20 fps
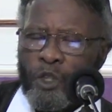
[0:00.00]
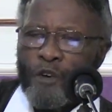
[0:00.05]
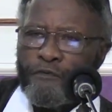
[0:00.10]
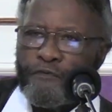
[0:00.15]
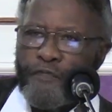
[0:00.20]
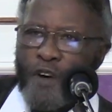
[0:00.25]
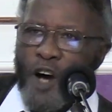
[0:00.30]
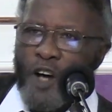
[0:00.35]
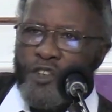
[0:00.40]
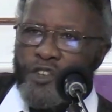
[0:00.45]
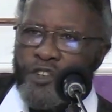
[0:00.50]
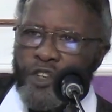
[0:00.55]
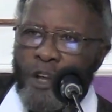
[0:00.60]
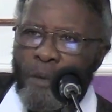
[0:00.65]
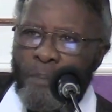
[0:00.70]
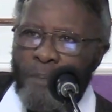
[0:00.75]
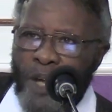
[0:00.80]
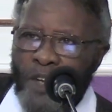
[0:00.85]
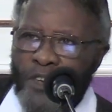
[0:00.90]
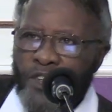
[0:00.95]
The first
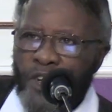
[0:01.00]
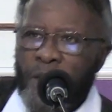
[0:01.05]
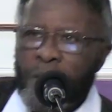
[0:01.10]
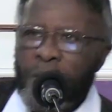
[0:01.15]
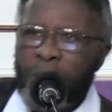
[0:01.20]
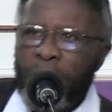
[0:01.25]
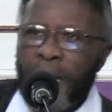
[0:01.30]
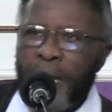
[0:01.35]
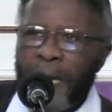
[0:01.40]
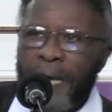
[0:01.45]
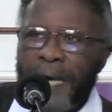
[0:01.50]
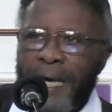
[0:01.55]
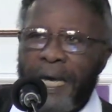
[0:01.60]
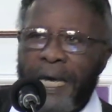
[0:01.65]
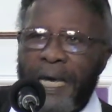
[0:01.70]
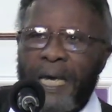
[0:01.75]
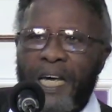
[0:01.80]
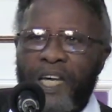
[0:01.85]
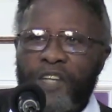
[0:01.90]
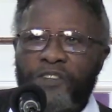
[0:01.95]
dimension
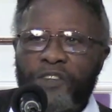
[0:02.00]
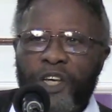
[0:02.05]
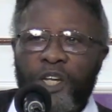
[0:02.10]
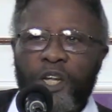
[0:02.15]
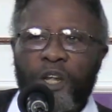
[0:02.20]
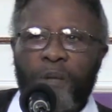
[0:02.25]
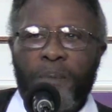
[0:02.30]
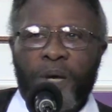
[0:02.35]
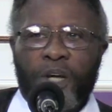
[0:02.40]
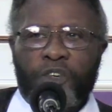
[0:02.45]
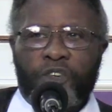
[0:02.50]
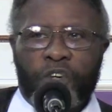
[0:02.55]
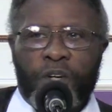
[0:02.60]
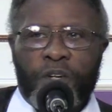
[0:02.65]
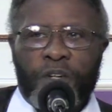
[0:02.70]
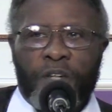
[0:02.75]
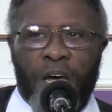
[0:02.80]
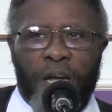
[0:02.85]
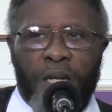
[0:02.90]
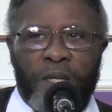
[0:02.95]
is the
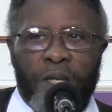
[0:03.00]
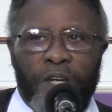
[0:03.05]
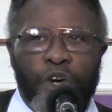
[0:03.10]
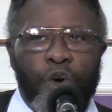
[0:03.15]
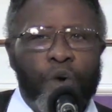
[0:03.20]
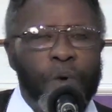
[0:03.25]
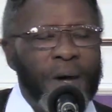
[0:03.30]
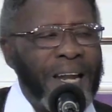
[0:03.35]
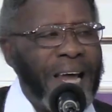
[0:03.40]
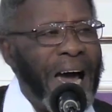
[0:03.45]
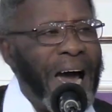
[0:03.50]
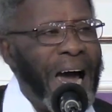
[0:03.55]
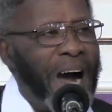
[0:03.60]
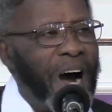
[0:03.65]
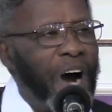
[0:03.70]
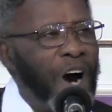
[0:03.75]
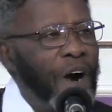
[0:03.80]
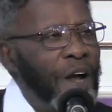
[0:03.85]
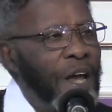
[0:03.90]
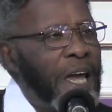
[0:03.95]
dimension that you and
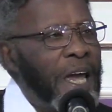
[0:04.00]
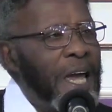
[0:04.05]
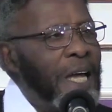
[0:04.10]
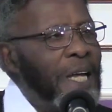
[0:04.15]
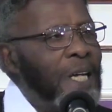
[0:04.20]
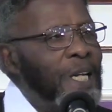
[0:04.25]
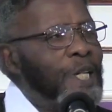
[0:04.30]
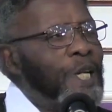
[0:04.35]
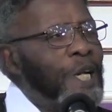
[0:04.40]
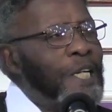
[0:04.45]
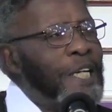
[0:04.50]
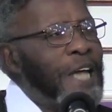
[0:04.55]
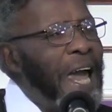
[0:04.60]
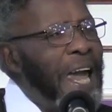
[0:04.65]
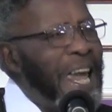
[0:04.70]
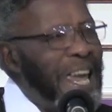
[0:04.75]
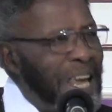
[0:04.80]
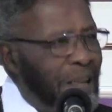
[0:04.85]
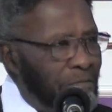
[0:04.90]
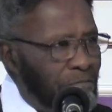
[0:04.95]
I are in
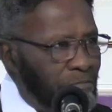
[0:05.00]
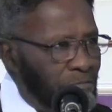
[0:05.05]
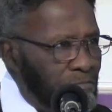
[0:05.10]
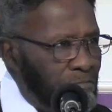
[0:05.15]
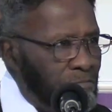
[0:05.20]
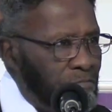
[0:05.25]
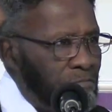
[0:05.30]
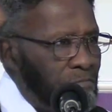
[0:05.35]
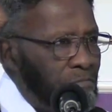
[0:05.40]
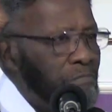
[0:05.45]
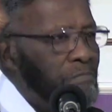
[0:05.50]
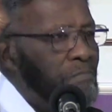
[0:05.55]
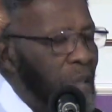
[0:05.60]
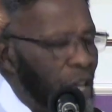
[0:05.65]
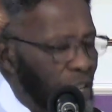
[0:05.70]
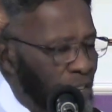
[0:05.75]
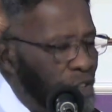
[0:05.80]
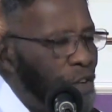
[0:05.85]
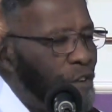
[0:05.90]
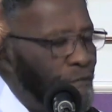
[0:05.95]
today.
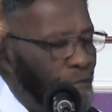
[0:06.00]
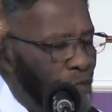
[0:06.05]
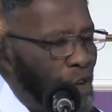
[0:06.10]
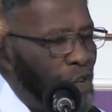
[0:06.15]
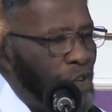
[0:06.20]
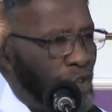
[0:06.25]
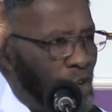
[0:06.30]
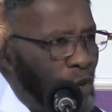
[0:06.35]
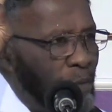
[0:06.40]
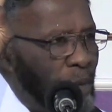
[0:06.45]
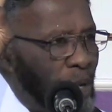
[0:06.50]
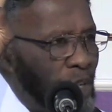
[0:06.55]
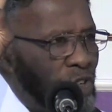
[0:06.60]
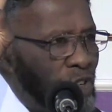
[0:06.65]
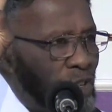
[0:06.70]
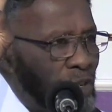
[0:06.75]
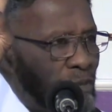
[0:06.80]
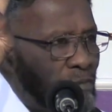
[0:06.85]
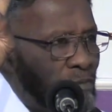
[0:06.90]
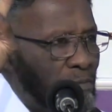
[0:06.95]
That's the first
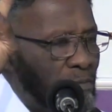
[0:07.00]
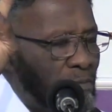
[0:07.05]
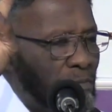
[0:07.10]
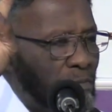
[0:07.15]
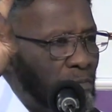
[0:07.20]
dimension,